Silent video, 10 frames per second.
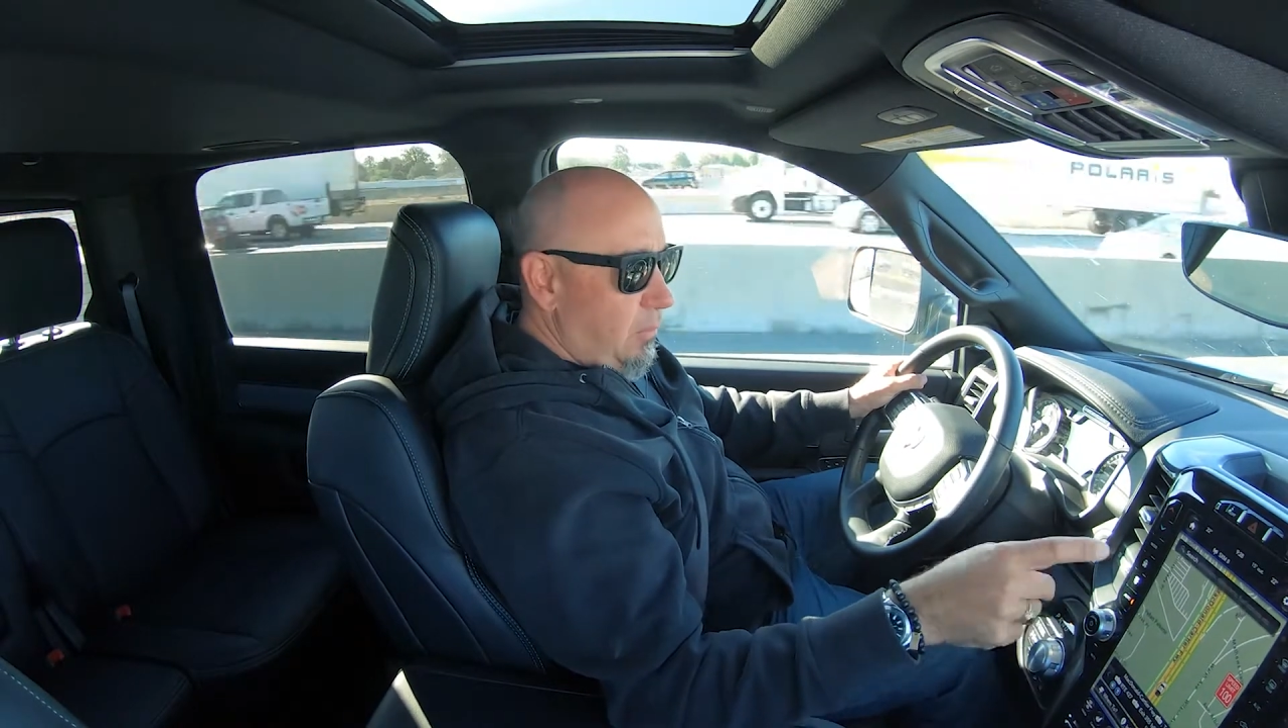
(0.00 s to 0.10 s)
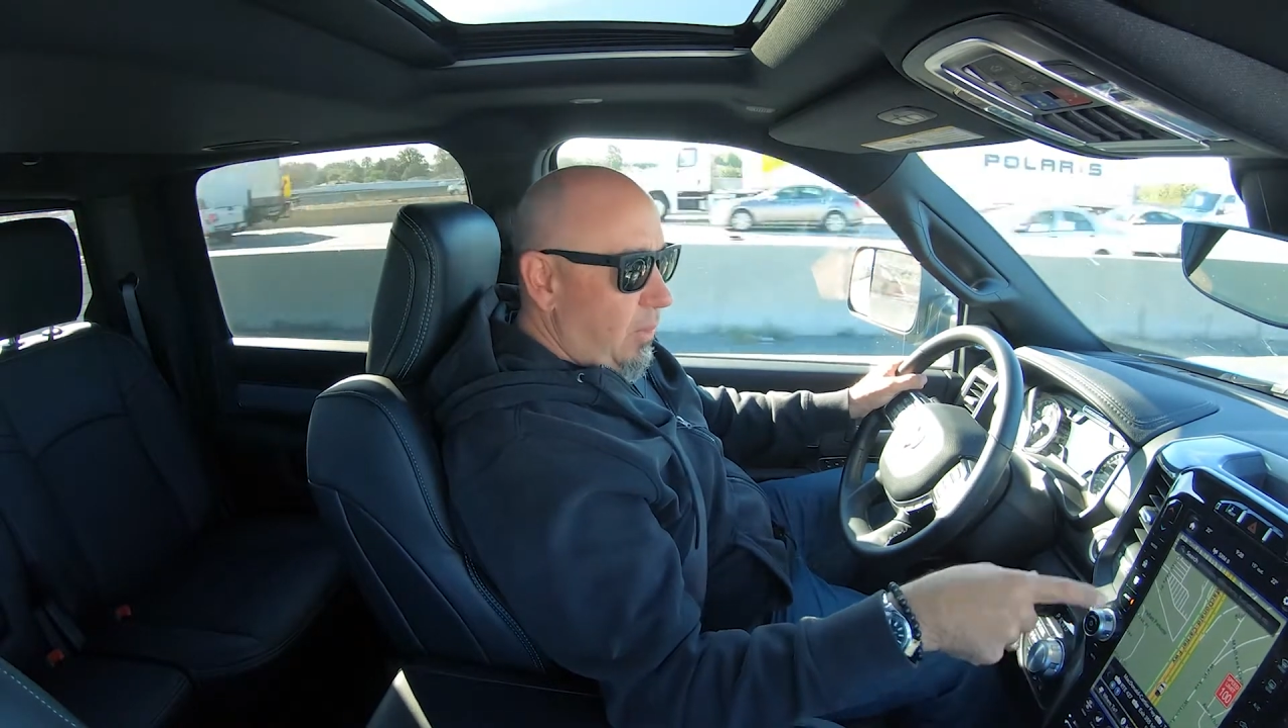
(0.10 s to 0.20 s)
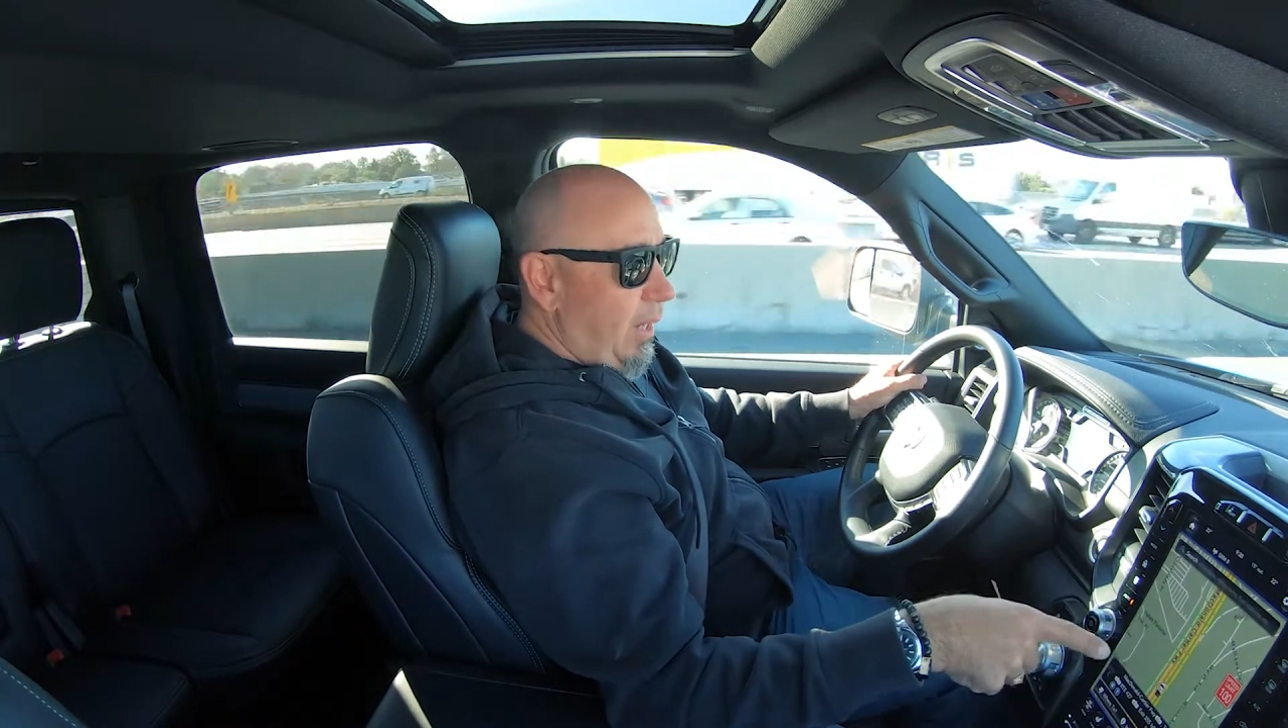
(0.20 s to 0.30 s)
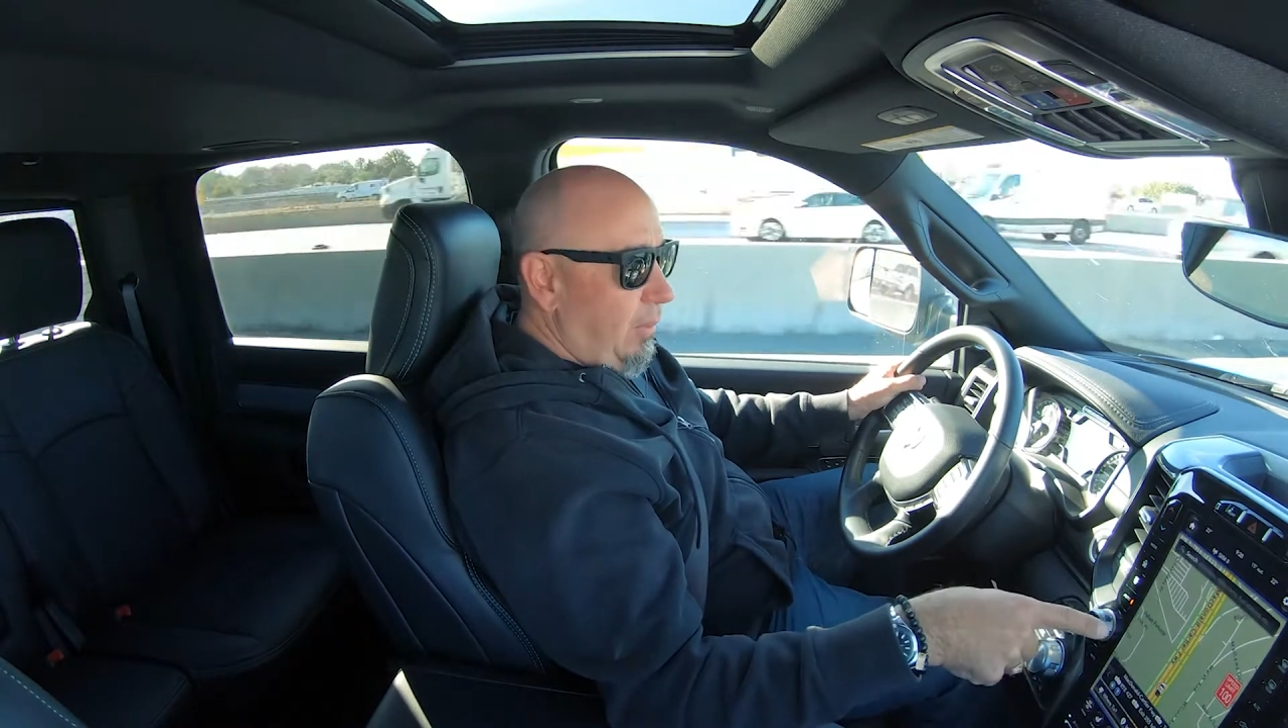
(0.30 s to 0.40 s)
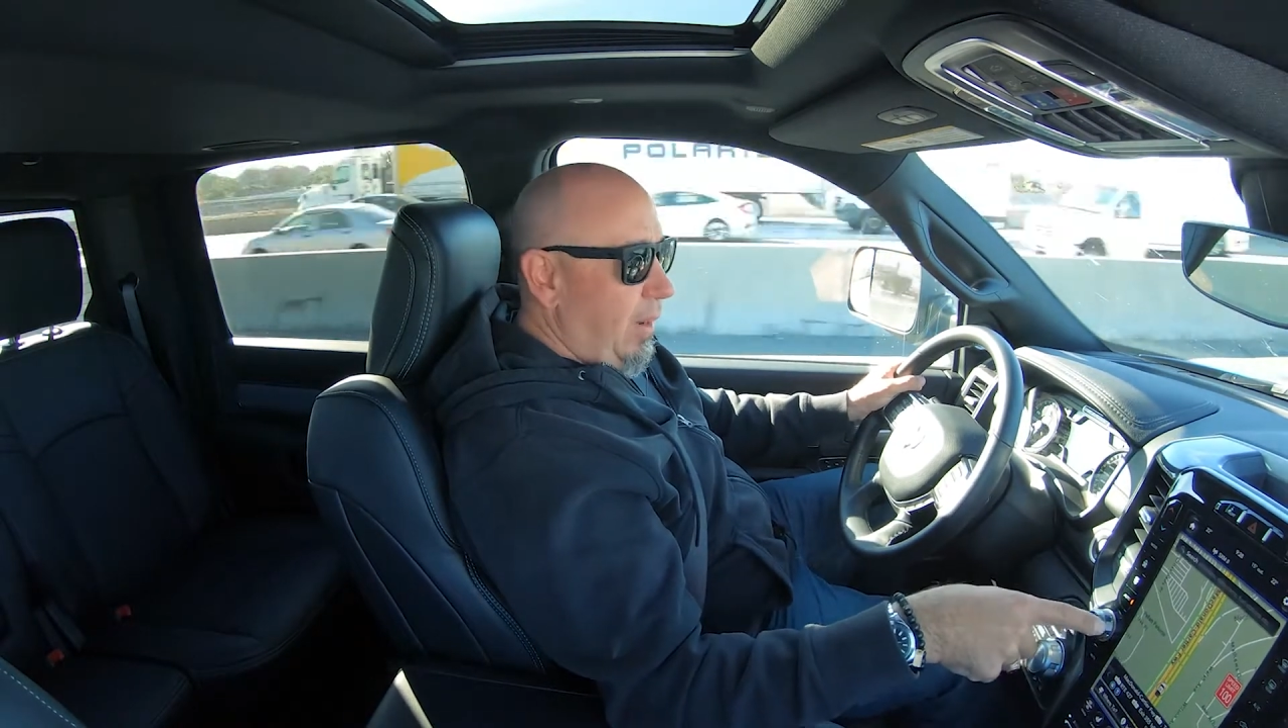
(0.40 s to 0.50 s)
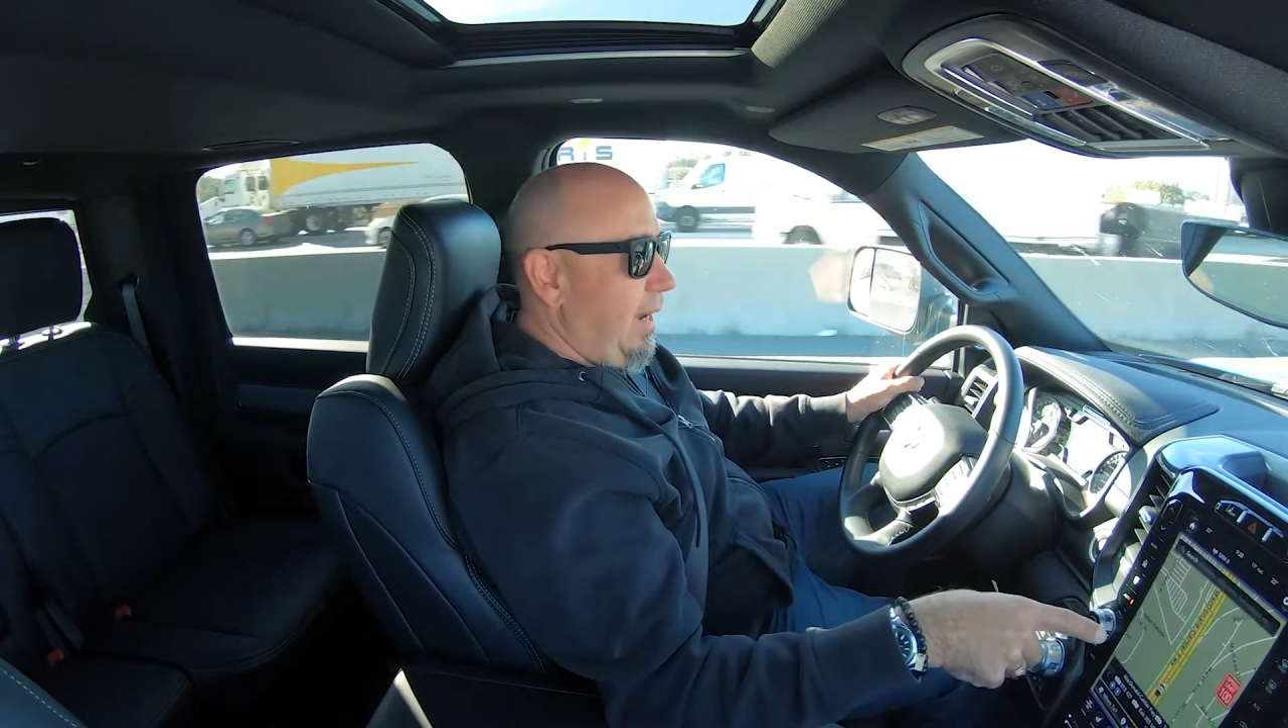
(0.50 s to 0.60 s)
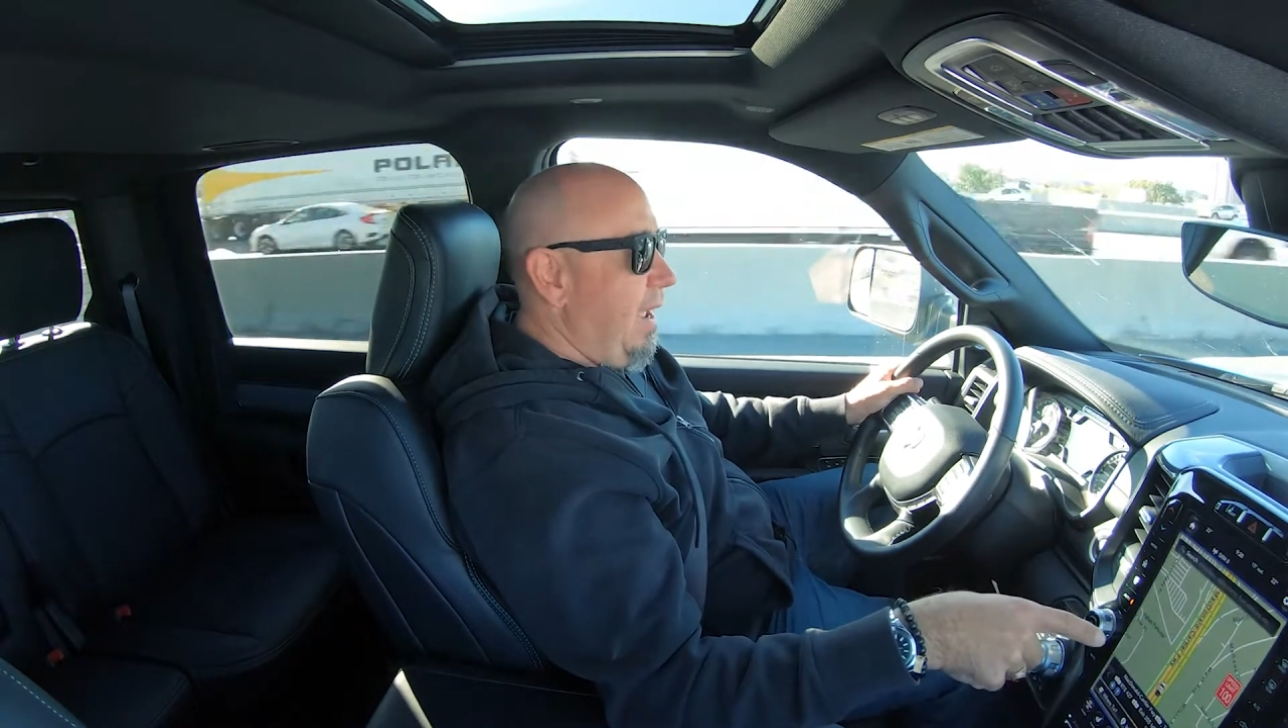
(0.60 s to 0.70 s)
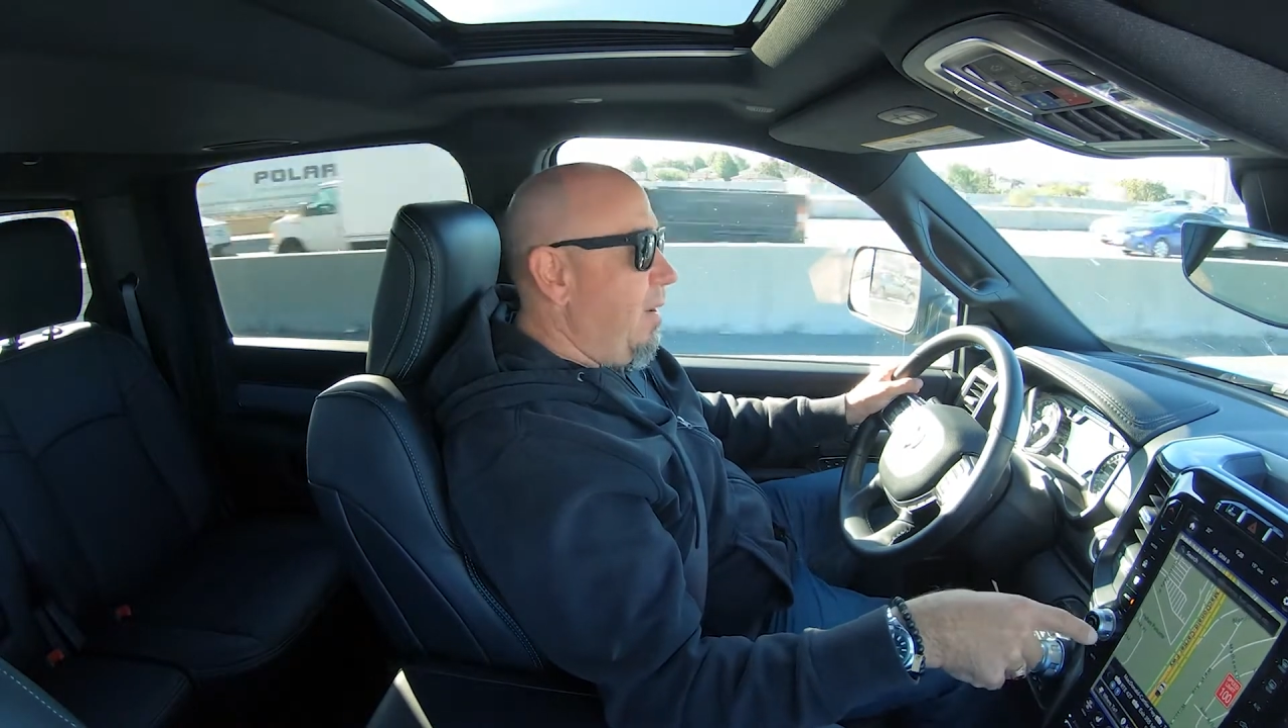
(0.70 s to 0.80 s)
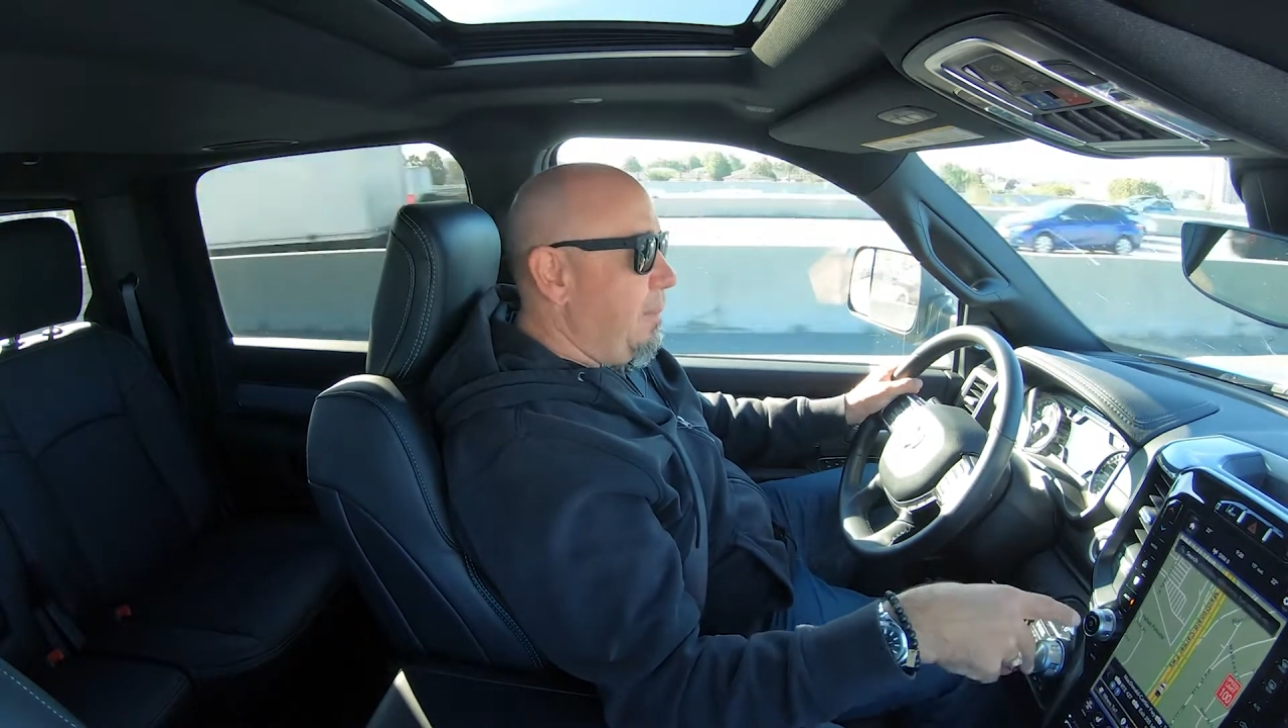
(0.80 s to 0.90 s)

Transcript: running right now,